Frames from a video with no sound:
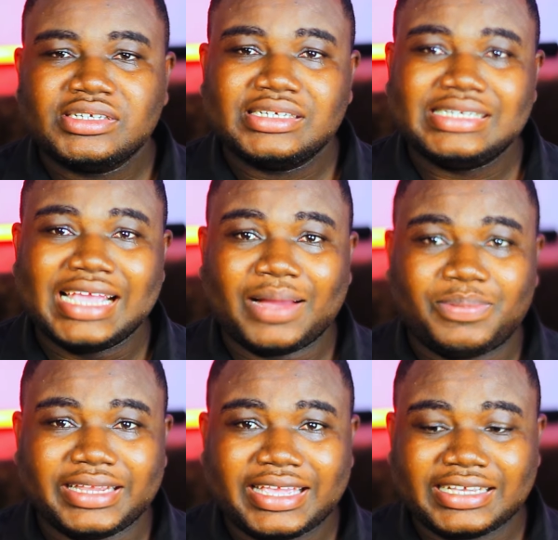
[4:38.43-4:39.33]
the
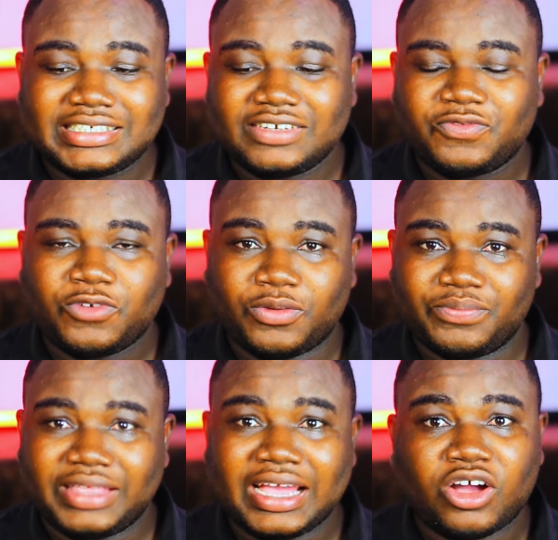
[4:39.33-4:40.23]
application from
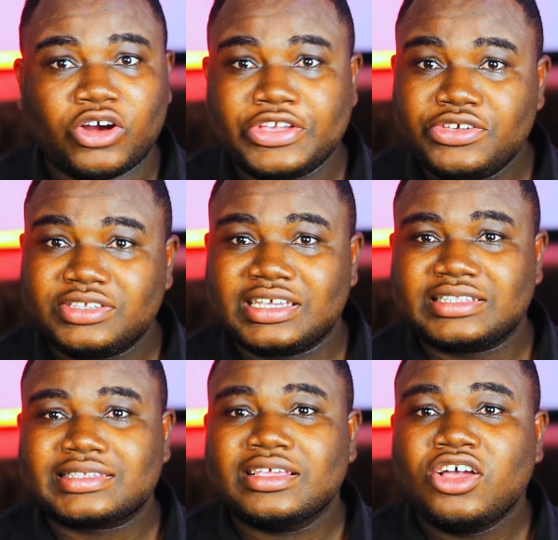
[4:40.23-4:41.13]
there or use
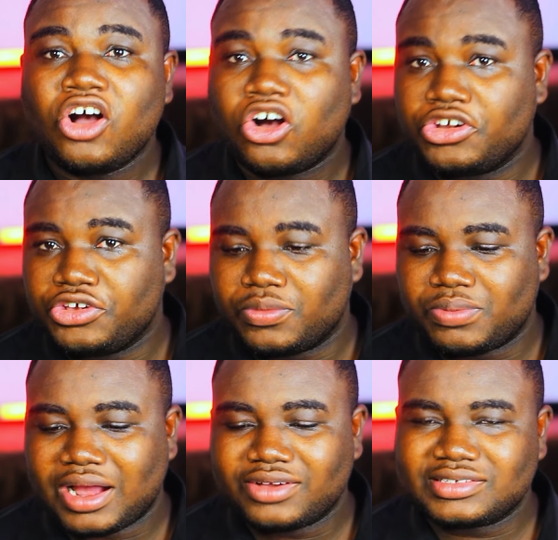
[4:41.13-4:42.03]
it on your
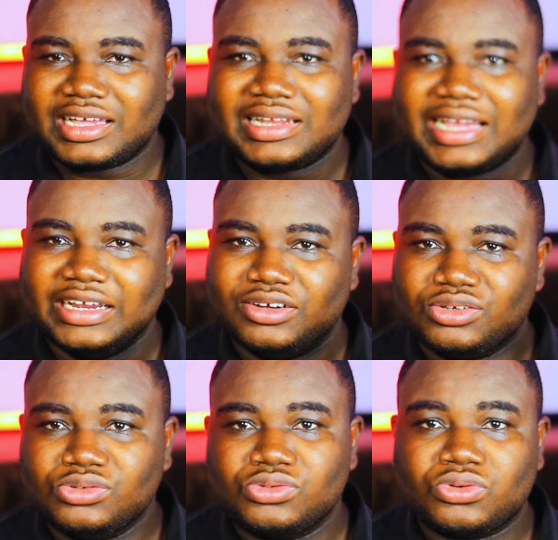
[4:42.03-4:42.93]
browser like
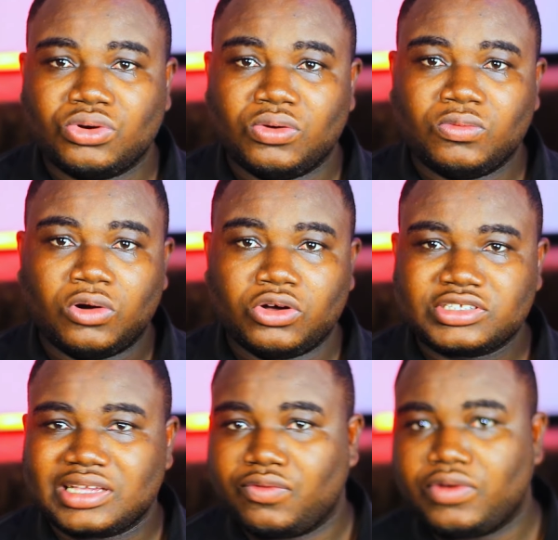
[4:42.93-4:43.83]
Google Chrome or
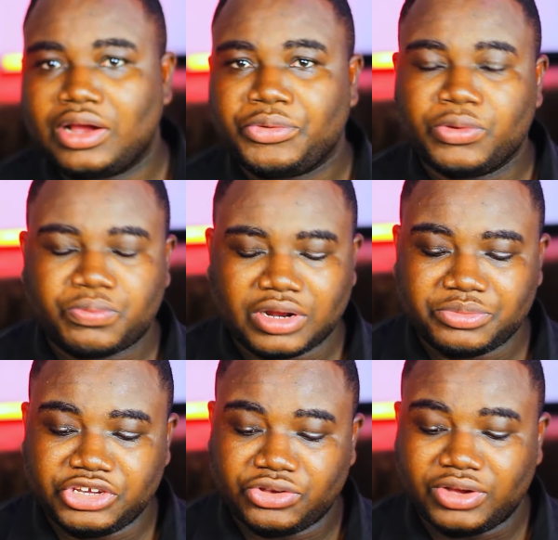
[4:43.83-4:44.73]
Safari Opera
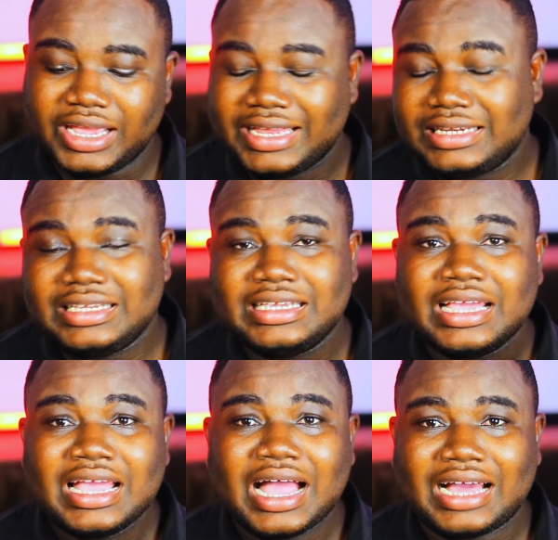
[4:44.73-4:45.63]
Mini or any
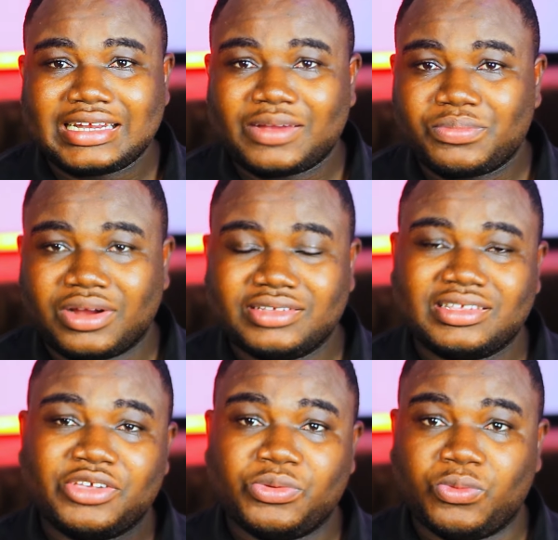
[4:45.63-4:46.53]
other
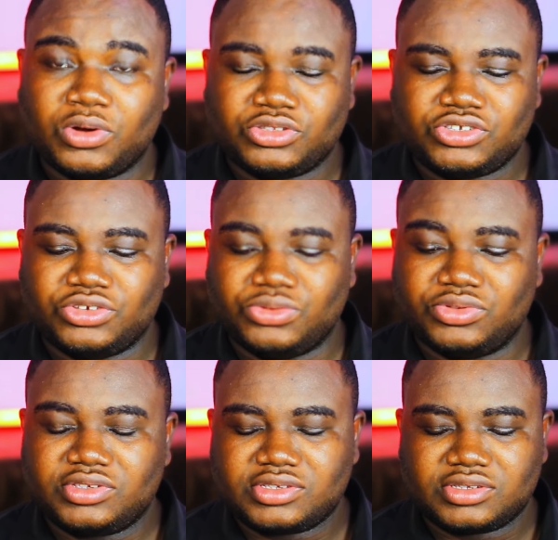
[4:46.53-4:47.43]
browser you want to
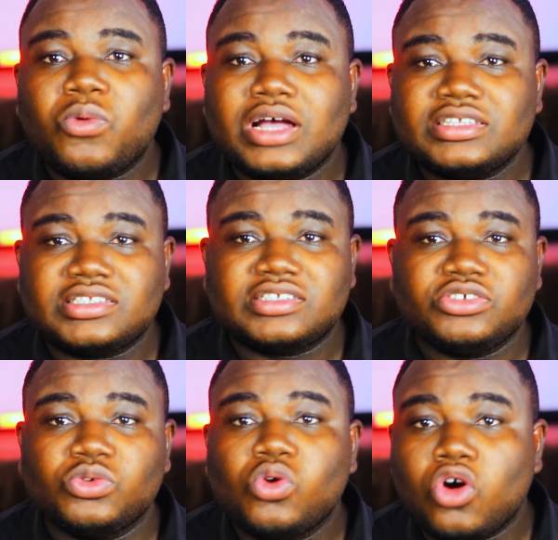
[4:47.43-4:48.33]
use. Once
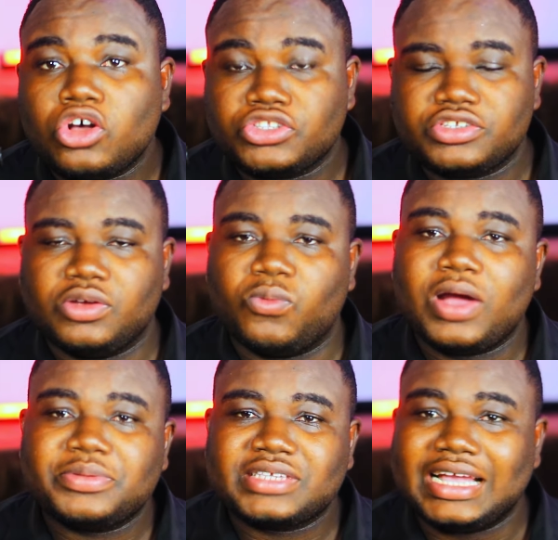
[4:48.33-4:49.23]
you go onto the
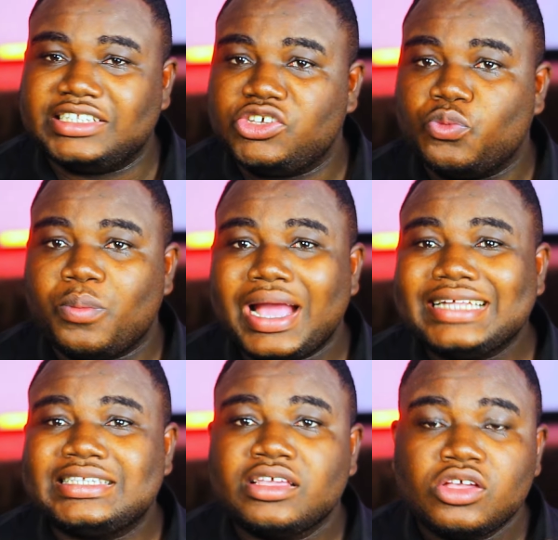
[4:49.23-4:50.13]
website, you
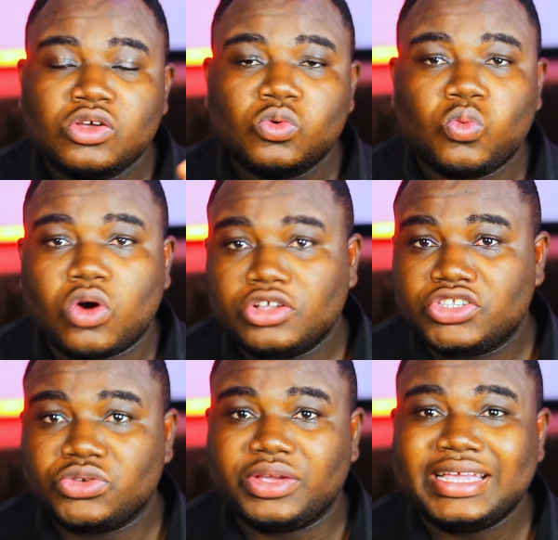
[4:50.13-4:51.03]
might want
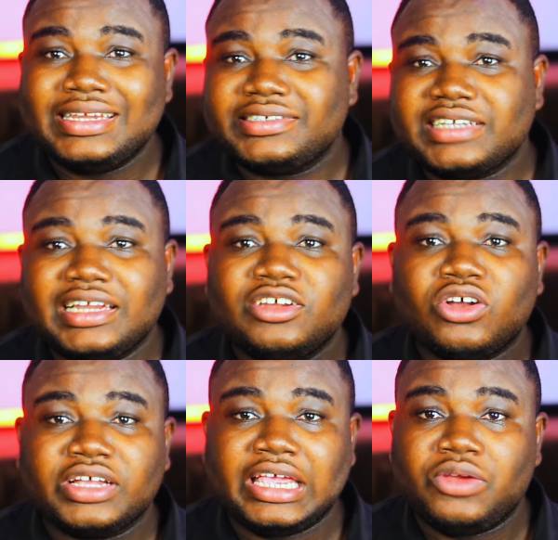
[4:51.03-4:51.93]
to initially
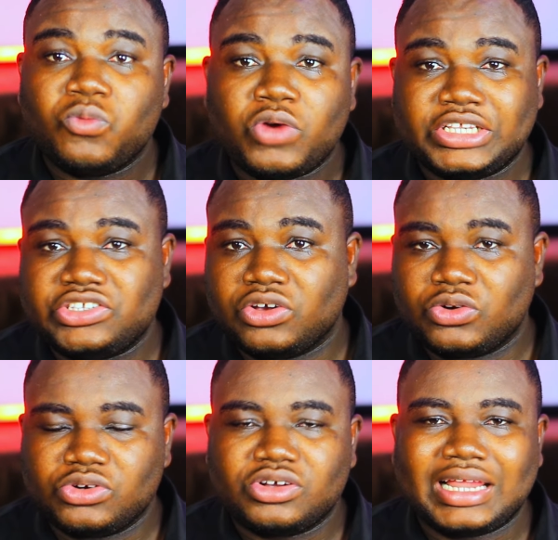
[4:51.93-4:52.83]
log in with your
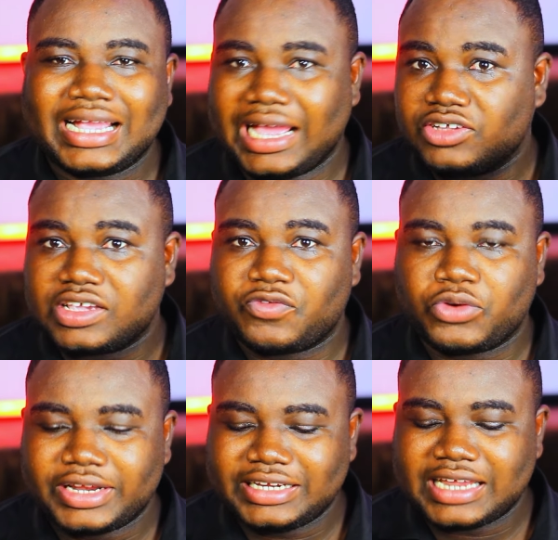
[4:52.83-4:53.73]
Google account. I've
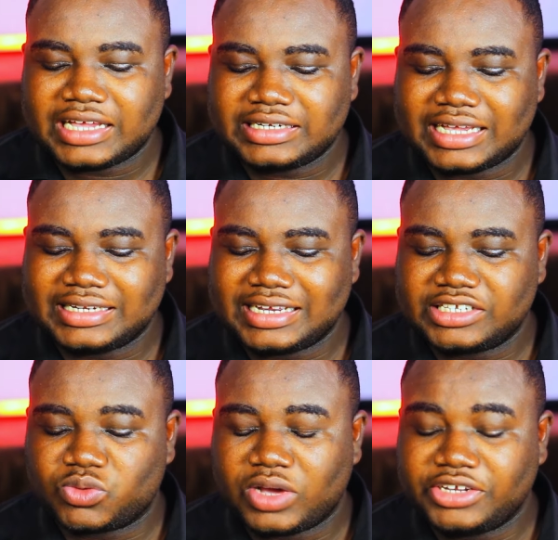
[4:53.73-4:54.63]
already done that. That
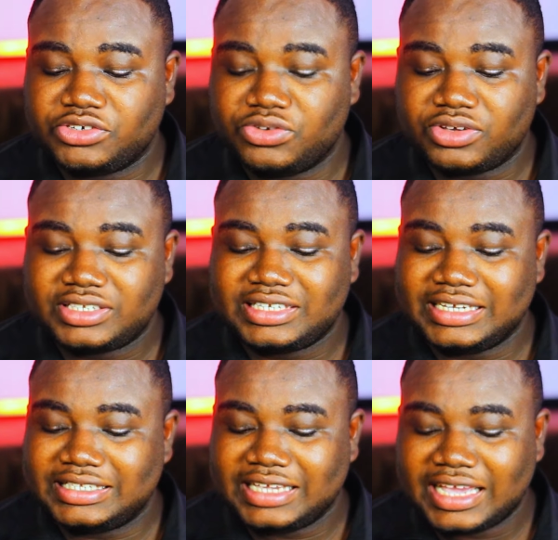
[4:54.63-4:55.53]
is why you do not see
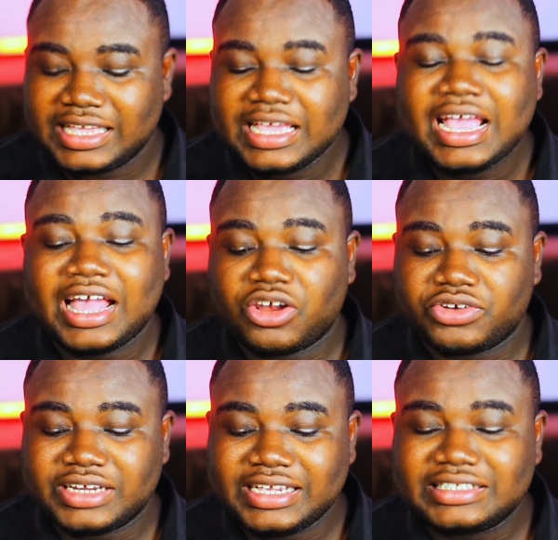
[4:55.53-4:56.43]
it here. And
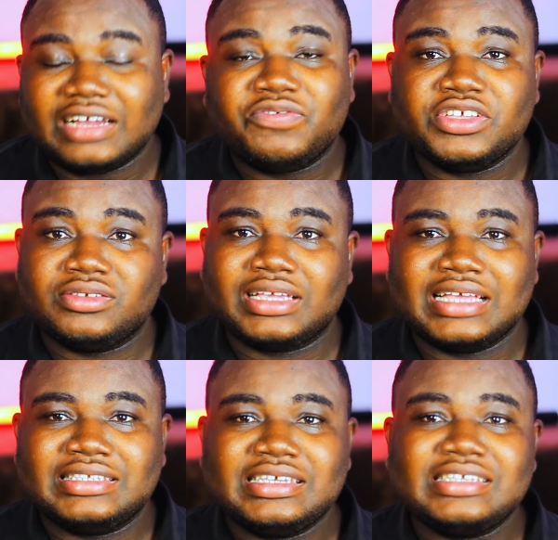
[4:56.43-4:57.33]
on the interface, you
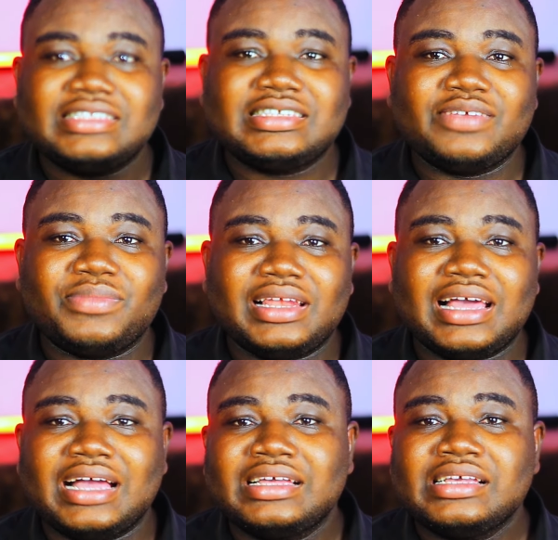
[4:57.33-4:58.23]
can see
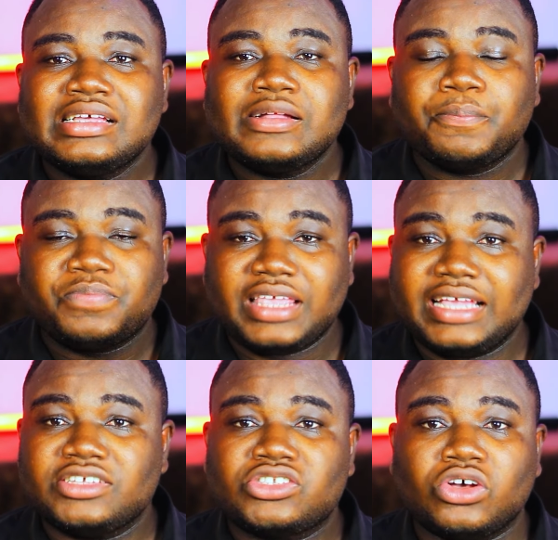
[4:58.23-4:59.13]
similar
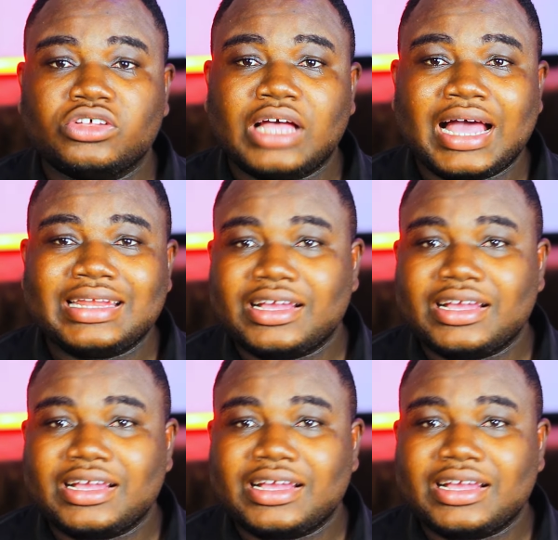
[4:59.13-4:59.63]
things or other